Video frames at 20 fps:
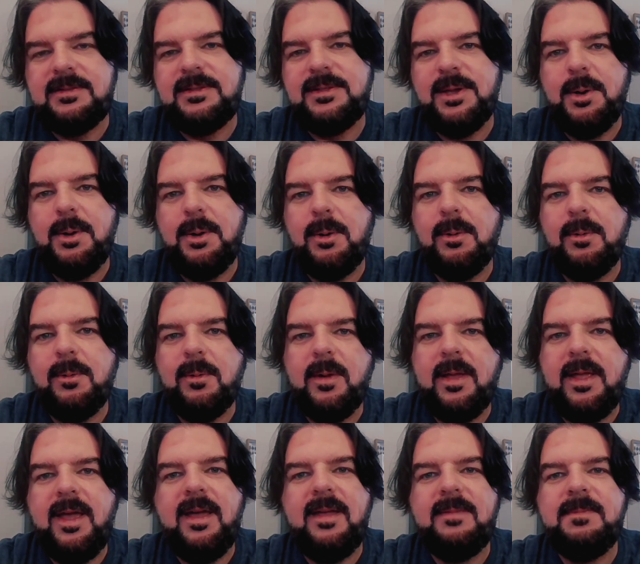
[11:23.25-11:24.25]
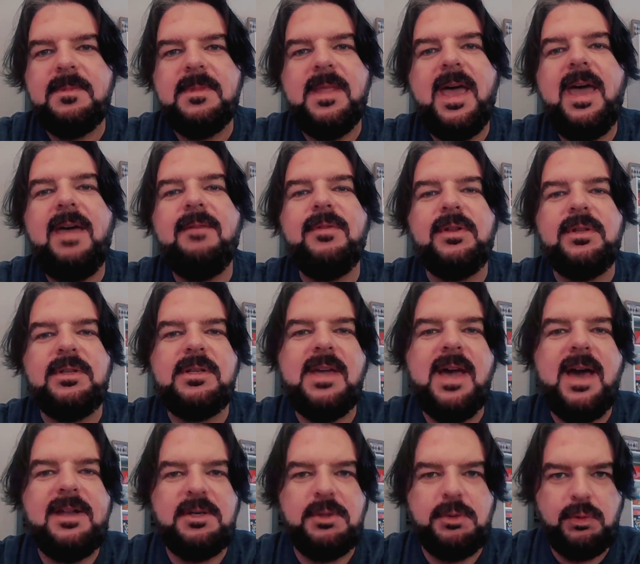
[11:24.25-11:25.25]
So uh, I haven't
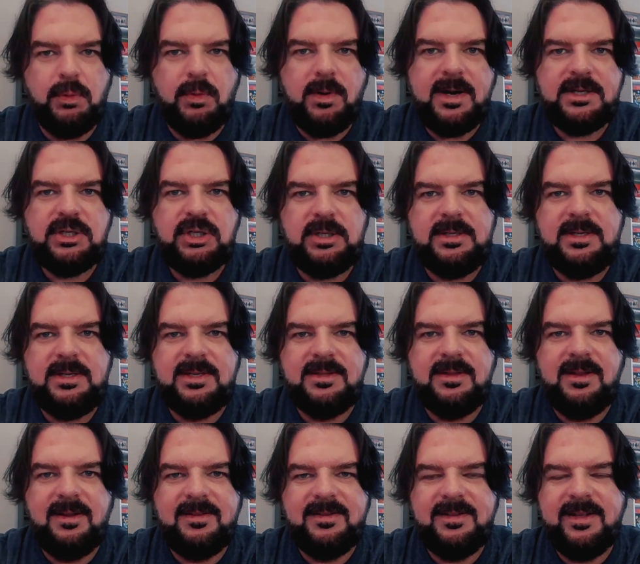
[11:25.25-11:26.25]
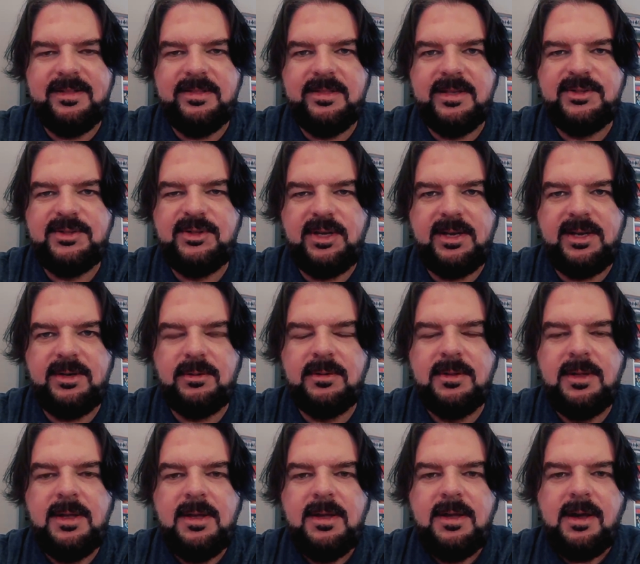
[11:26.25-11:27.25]
gotten a direction in, uh, in this
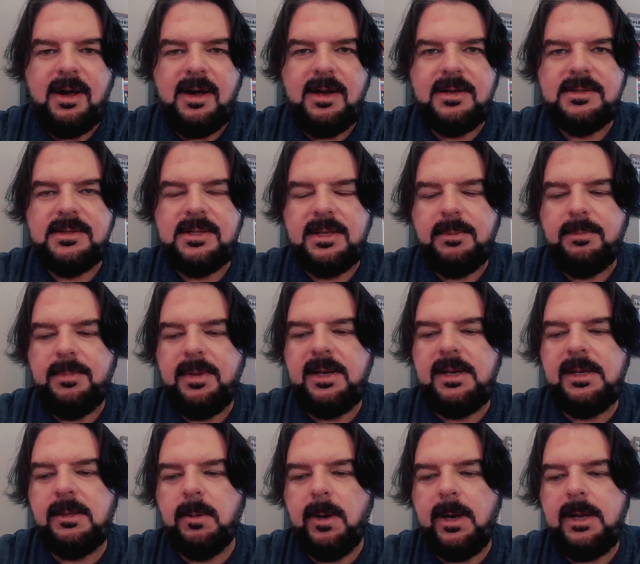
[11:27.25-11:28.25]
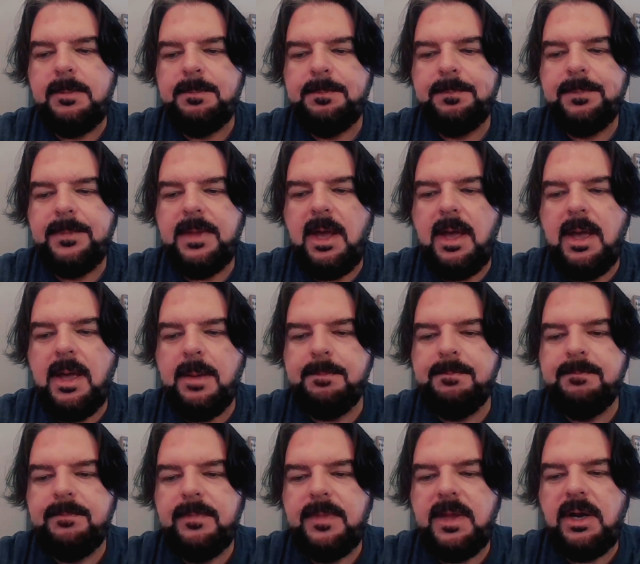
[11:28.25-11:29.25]
channel, honestly. But anyway,
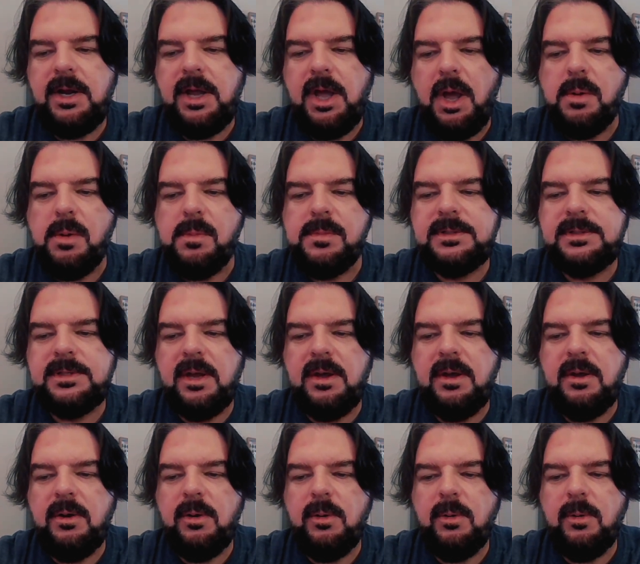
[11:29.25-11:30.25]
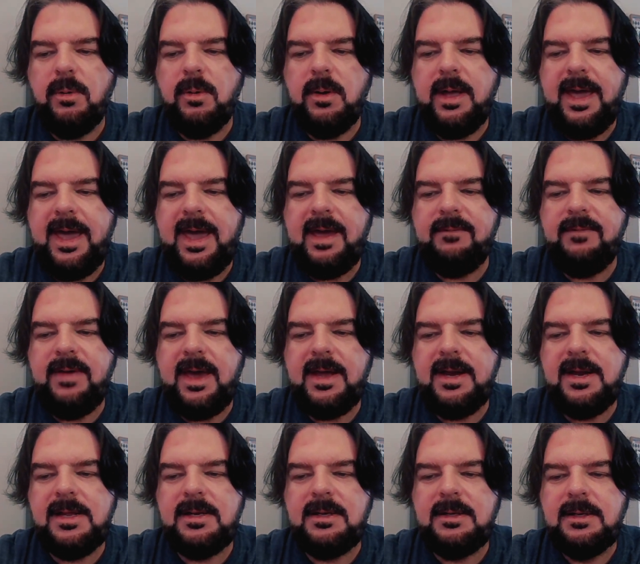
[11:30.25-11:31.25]
um, there you go. So have
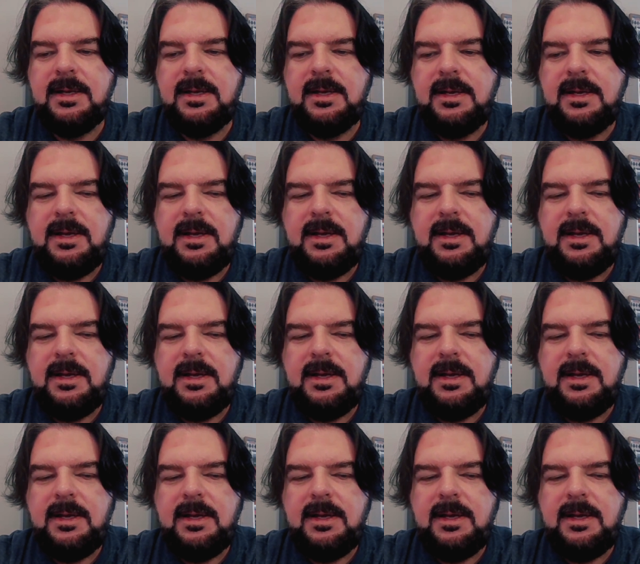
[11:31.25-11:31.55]
at it.